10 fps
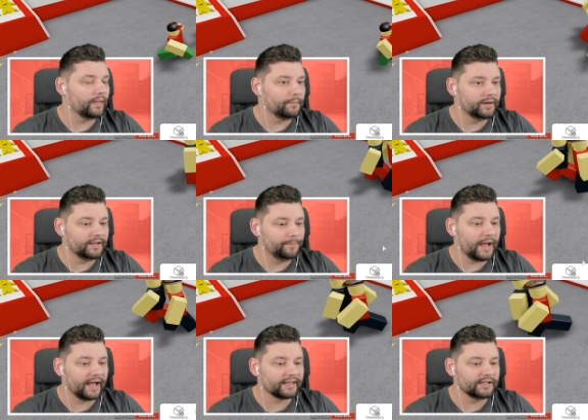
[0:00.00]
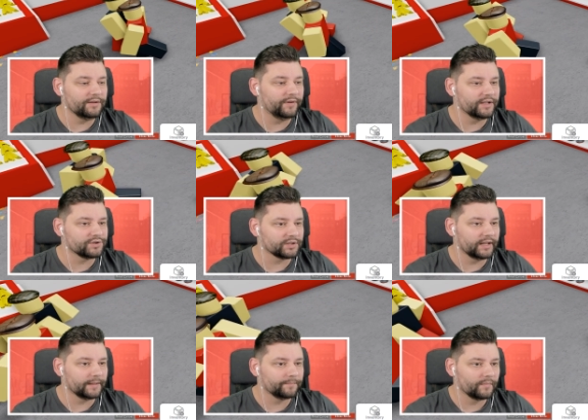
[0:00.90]
that money back
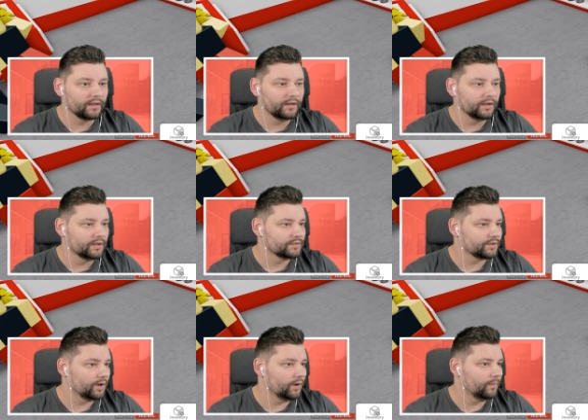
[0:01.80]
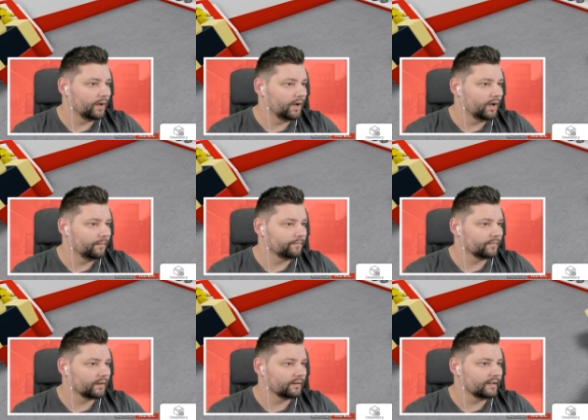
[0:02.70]
eventually. So um,
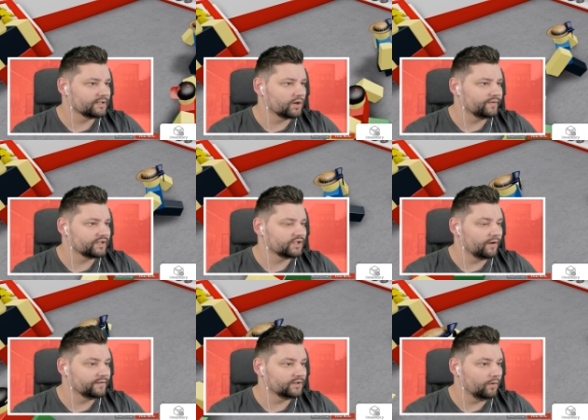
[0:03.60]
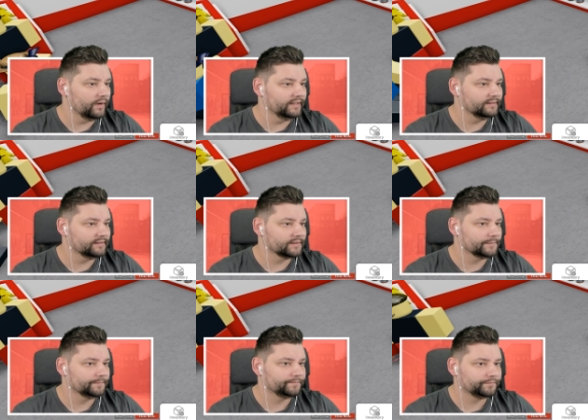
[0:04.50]
this goes for stuffed toys.
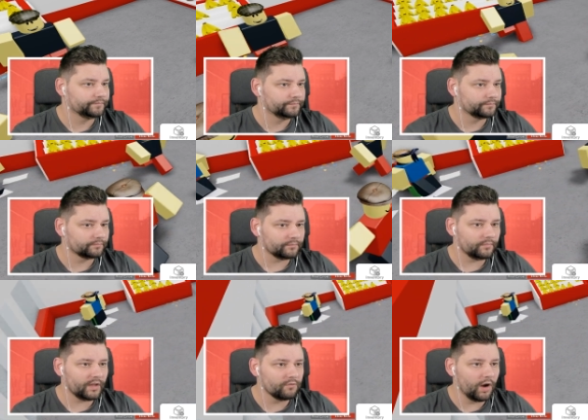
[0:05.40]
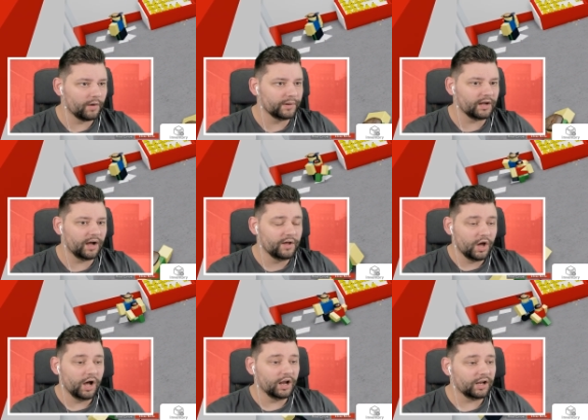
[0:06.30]
Right, we got
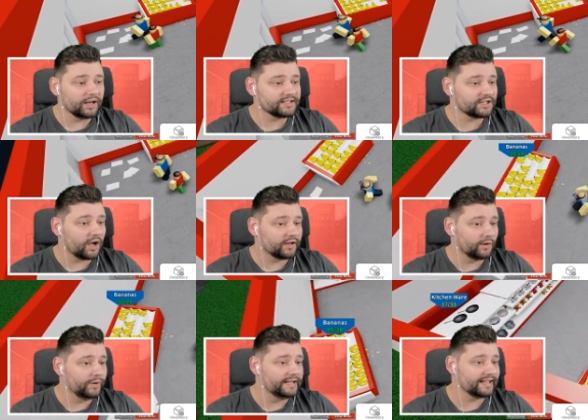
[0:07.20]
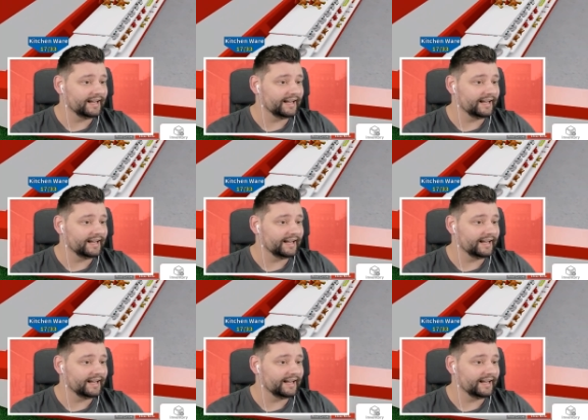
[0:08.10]
a lot of stock in it. We need to